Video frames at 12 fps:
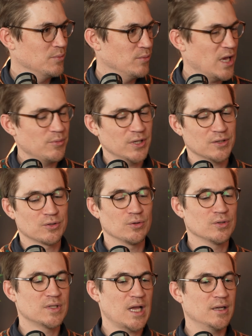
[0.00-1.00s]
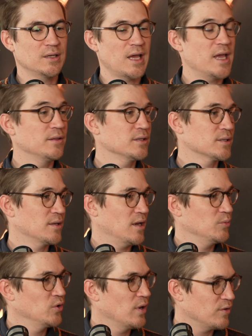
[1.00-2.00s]
maybe it could tell it, hey, this
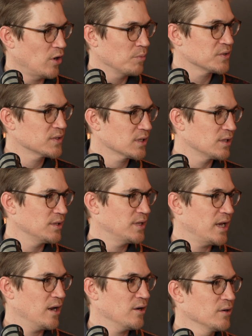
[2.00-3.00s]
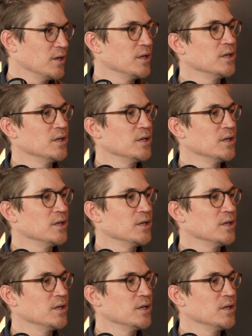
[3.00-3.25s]
time you have an obstacle there,